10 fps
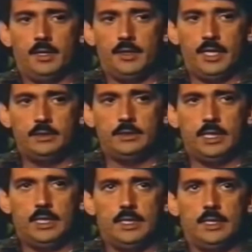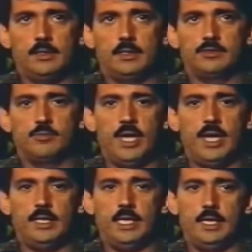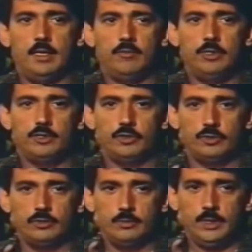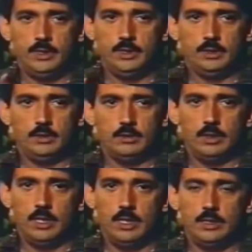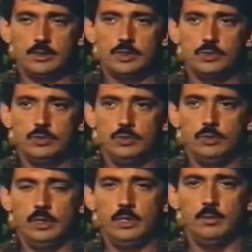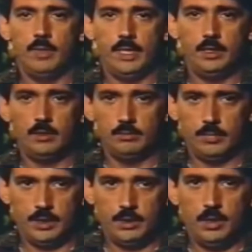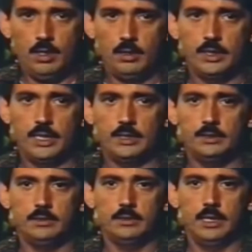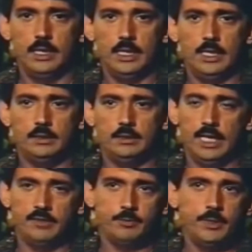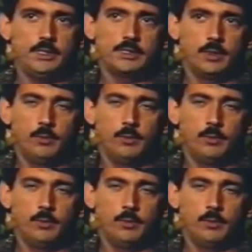then this man returned me to my car again and left me